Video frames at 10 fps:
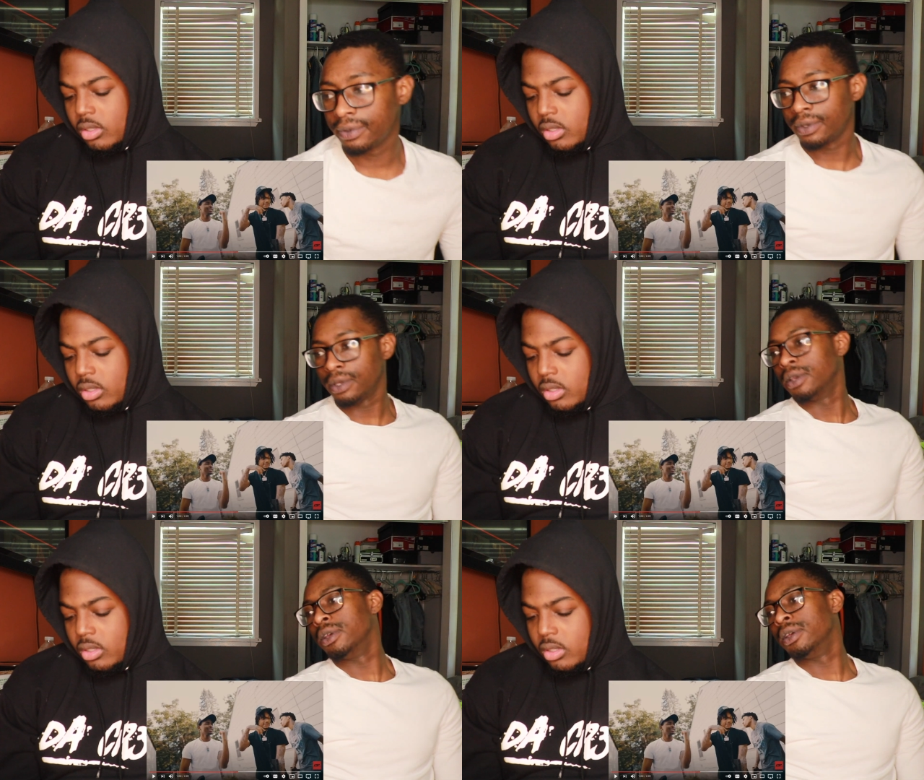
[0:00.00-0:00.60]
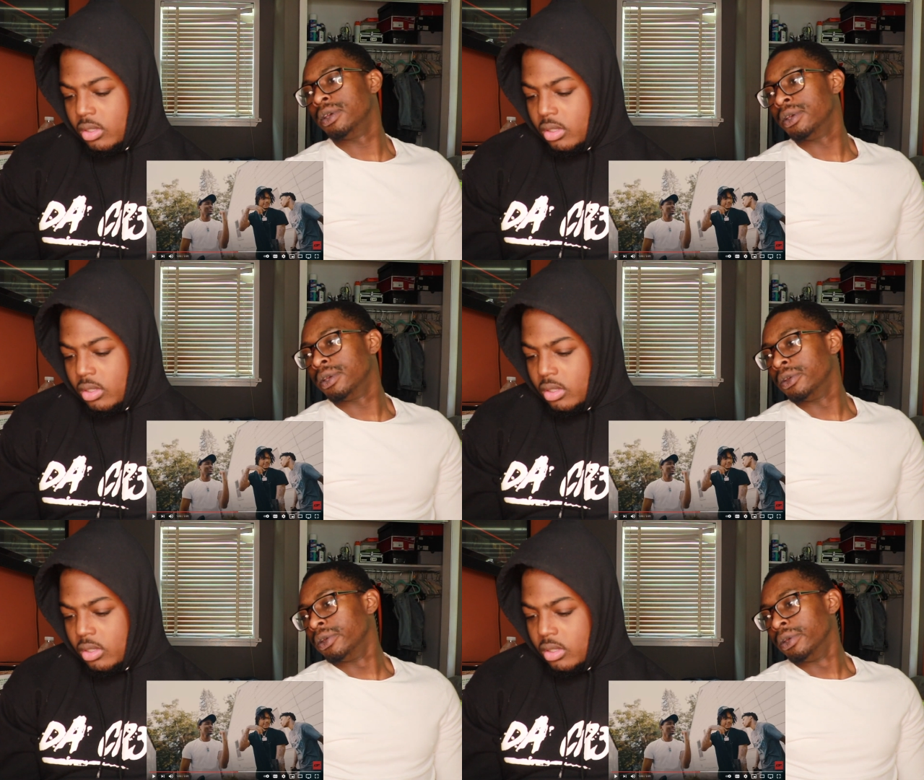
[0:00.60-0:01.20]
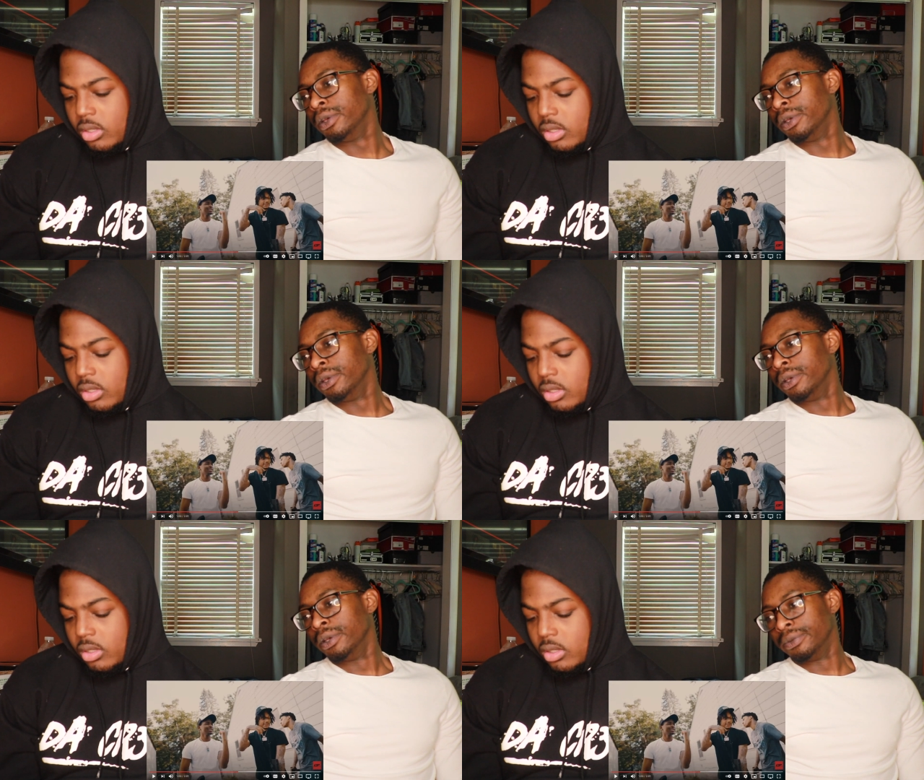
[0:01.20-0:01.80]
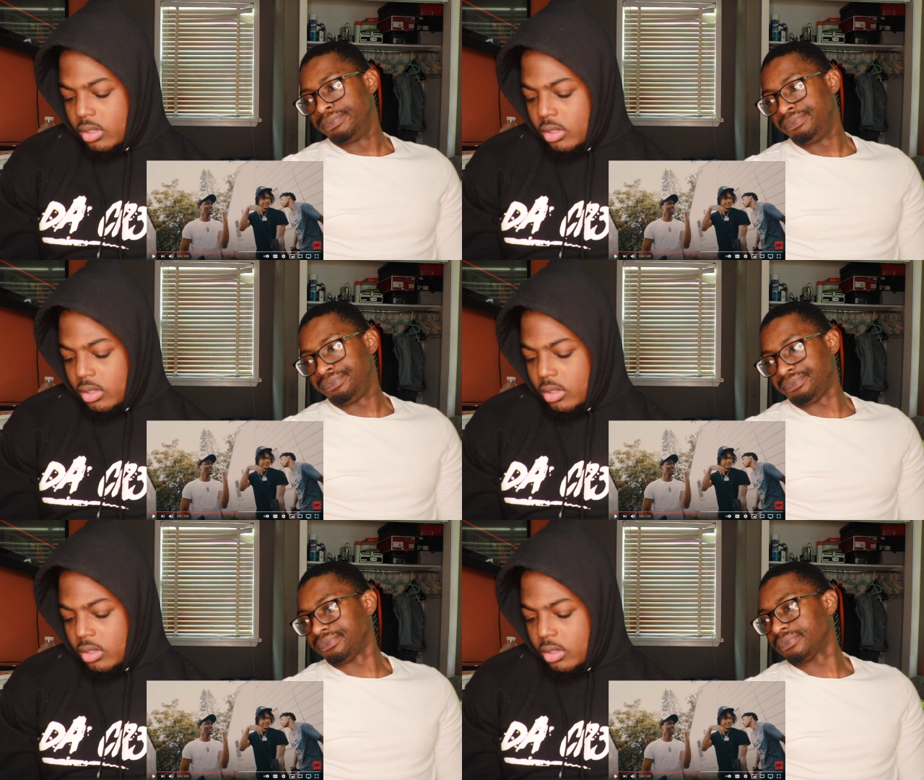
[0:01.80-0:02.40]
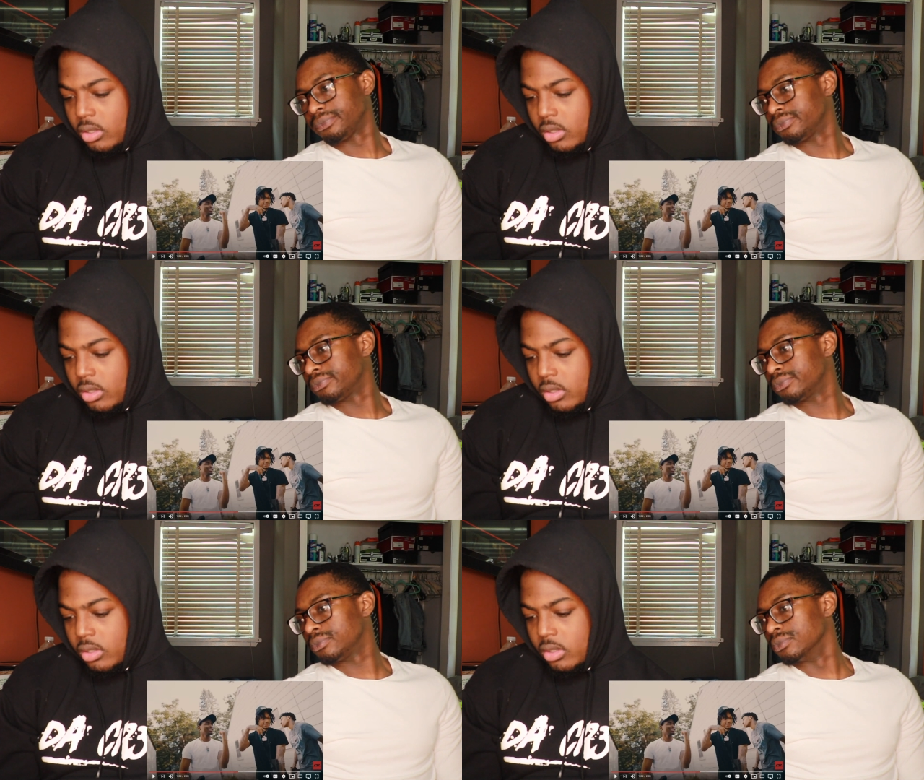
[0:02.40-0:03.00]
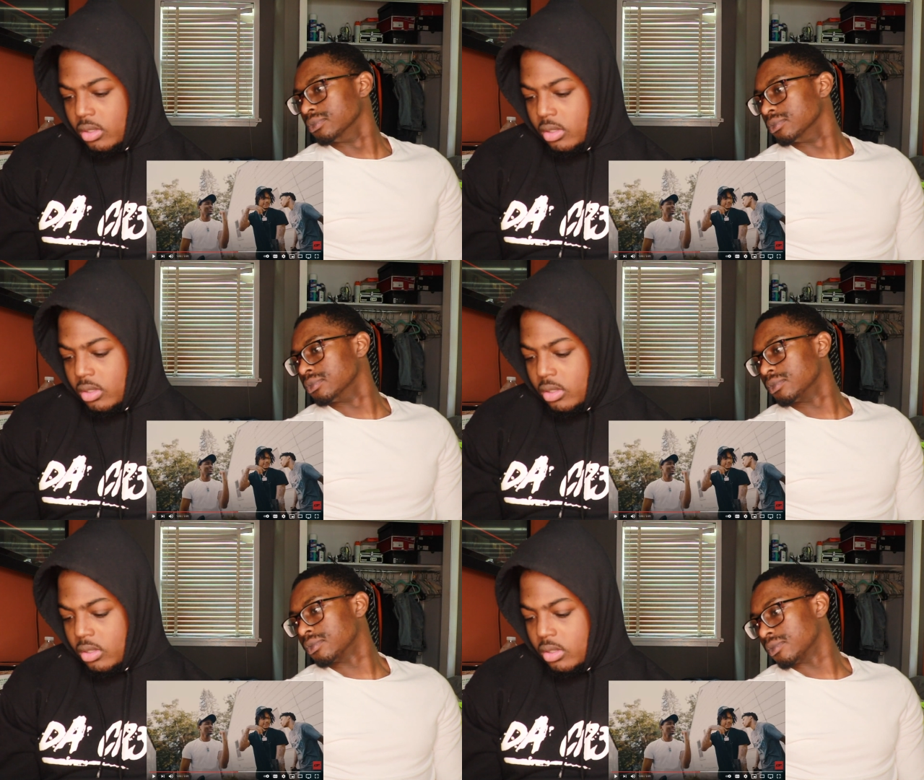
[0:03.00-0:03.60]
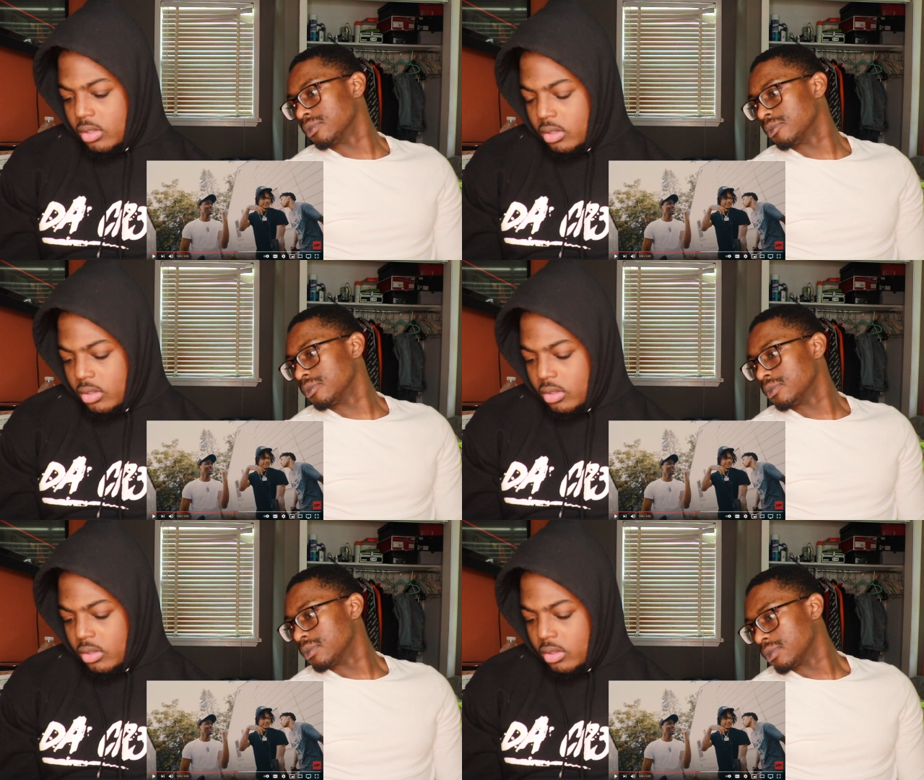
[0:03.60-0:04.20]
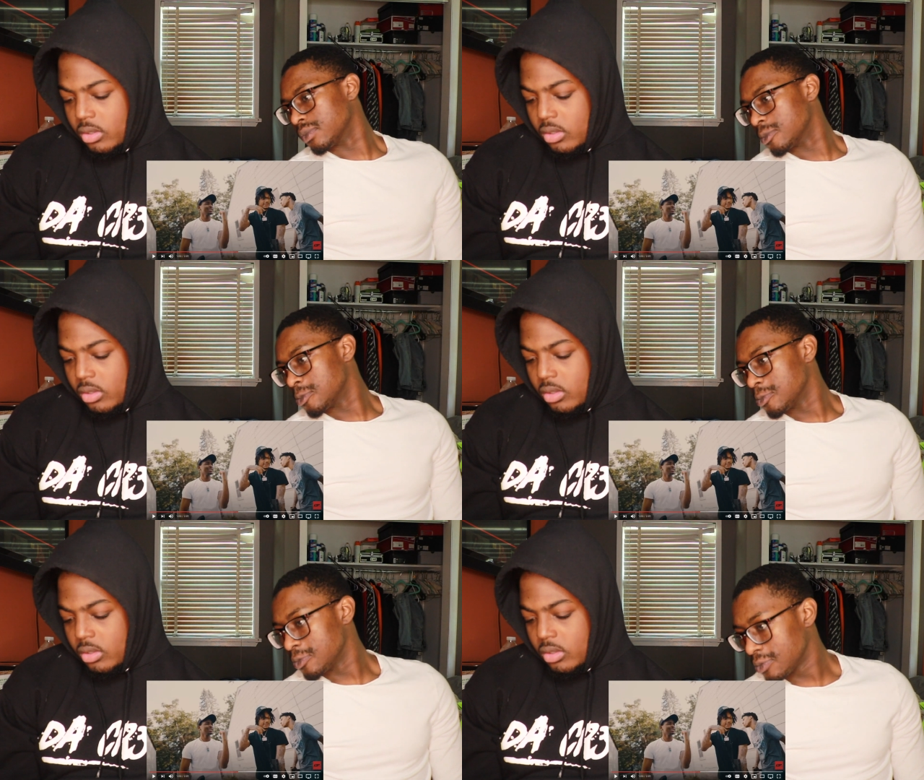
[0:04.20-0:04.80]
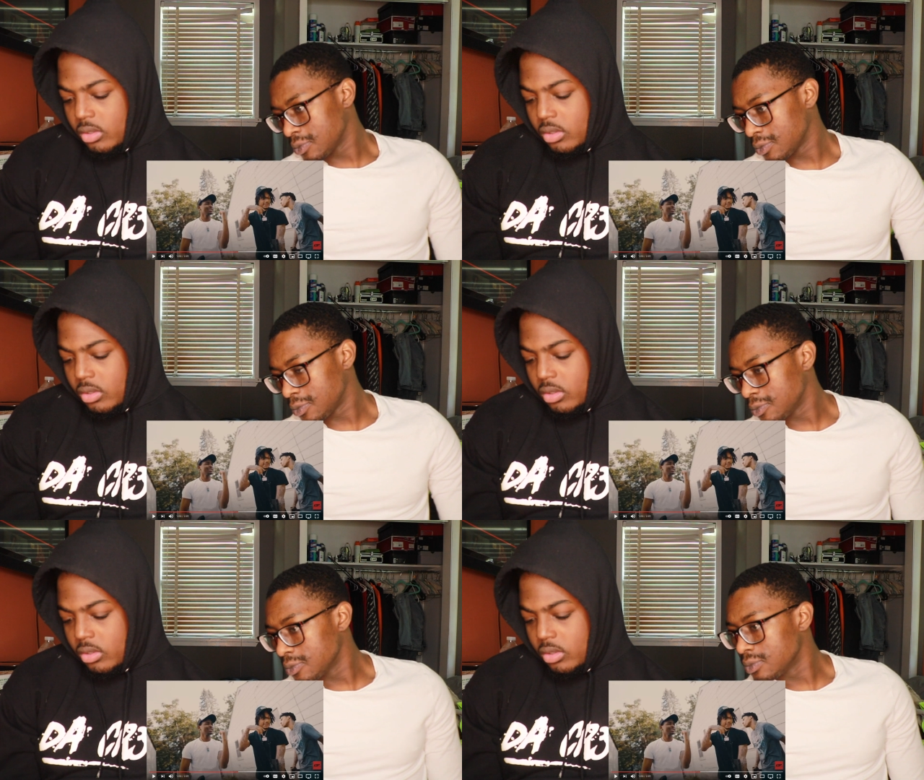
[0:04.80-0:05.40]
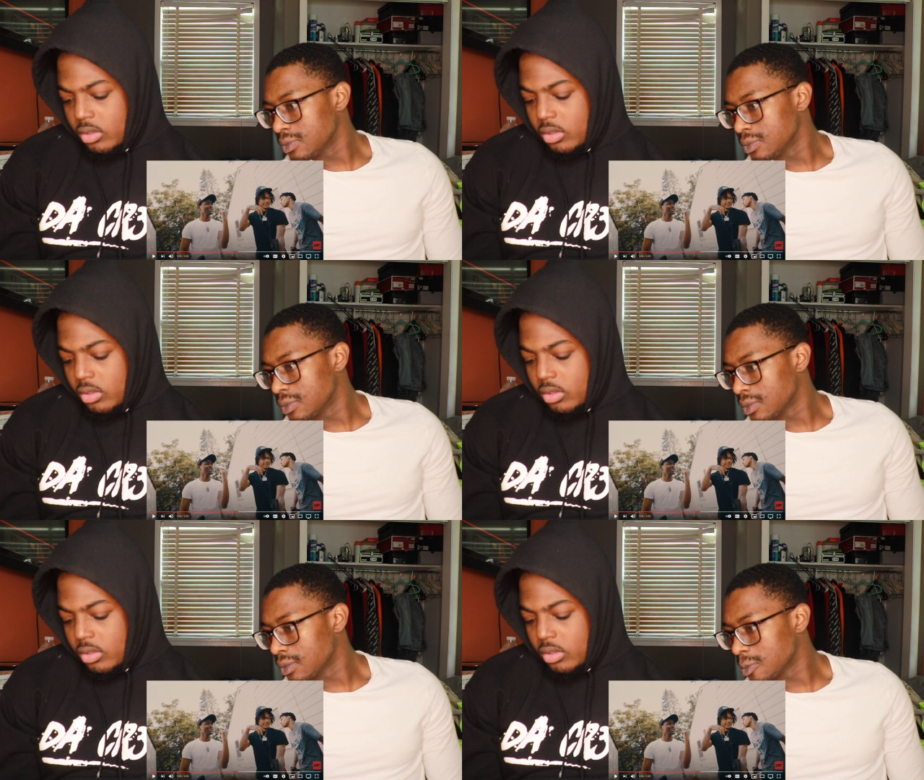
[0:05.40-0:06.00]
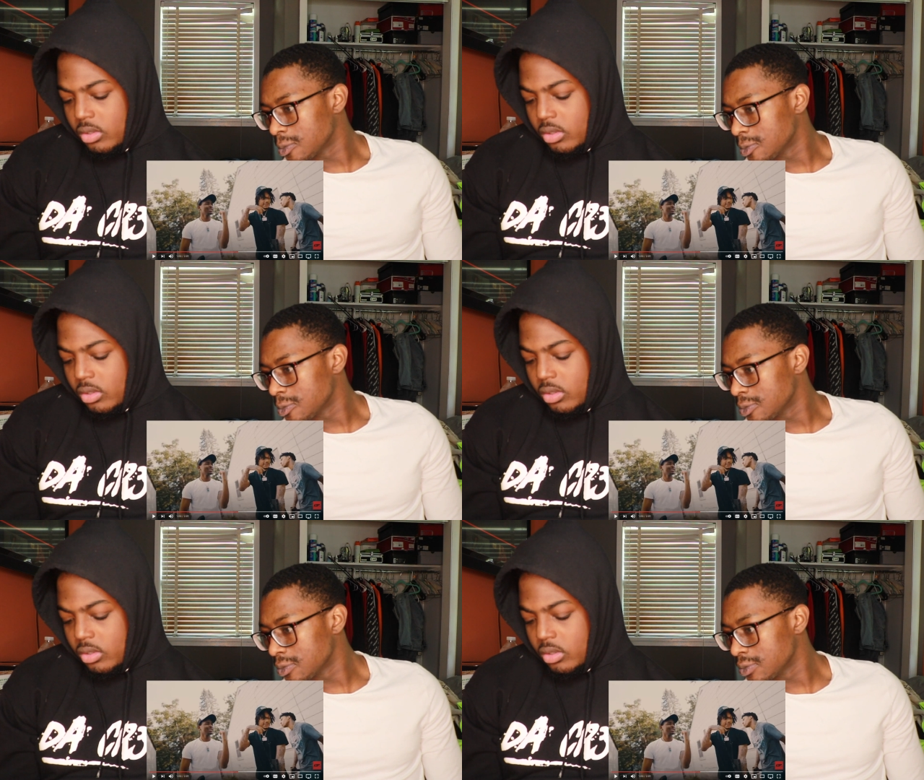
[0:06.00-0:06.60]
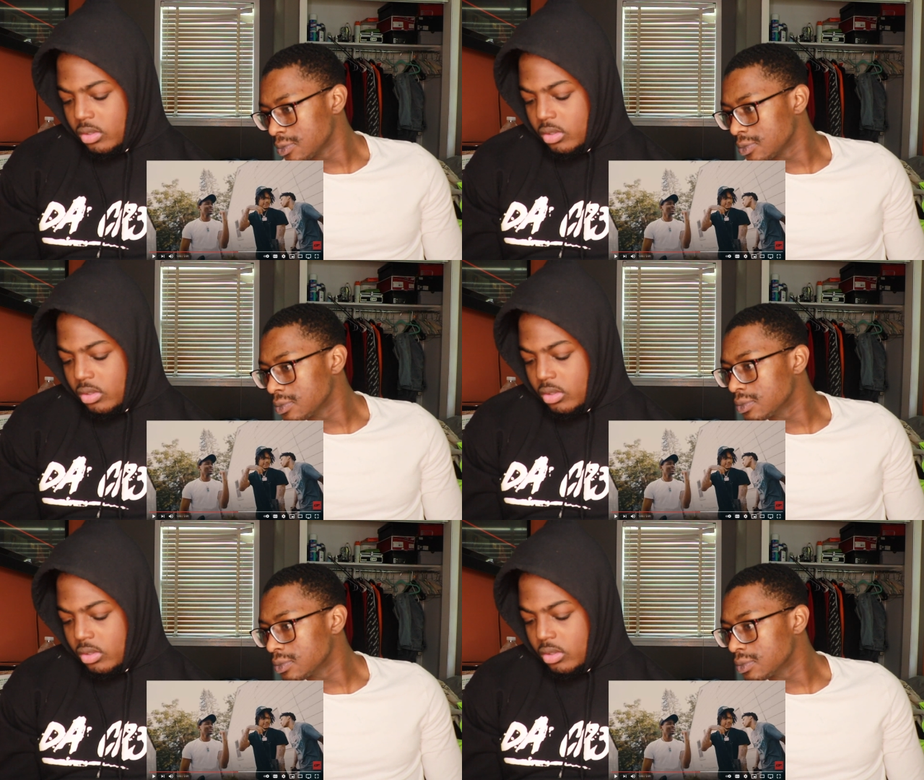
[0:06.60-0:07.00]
No one is speaking in this clip.